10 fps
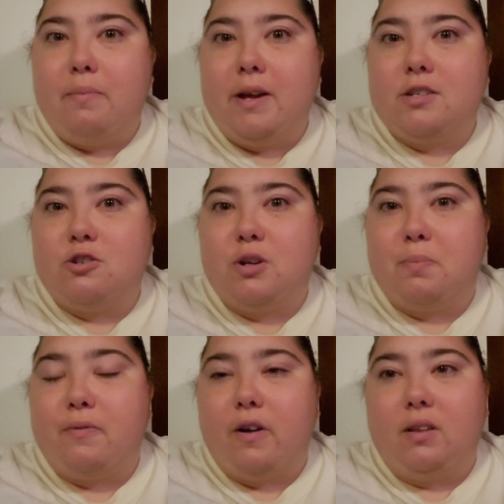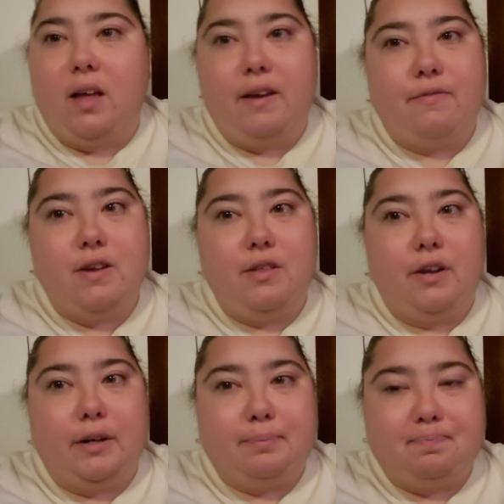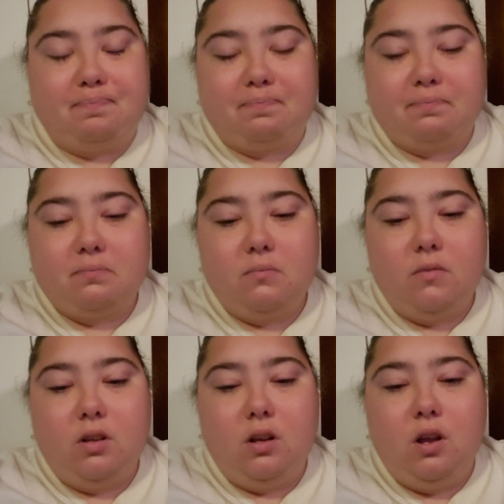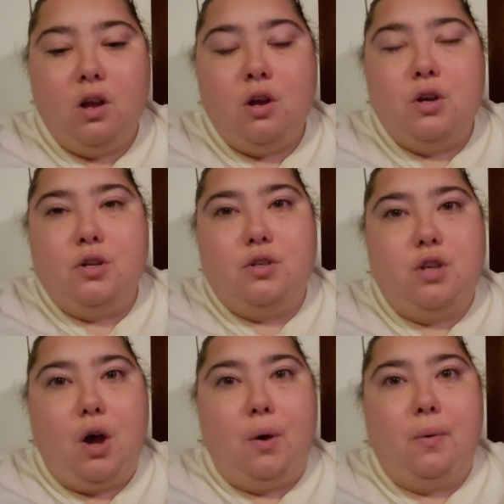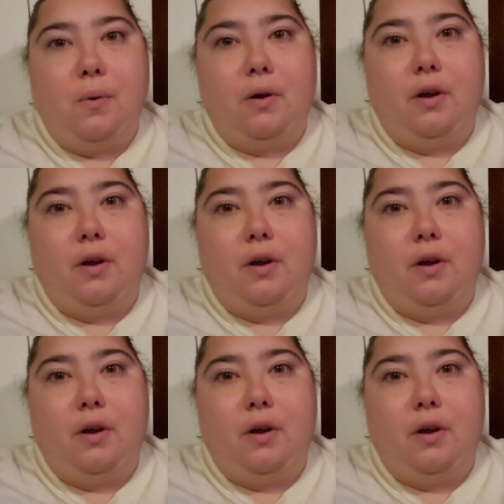best trip of our life either. So,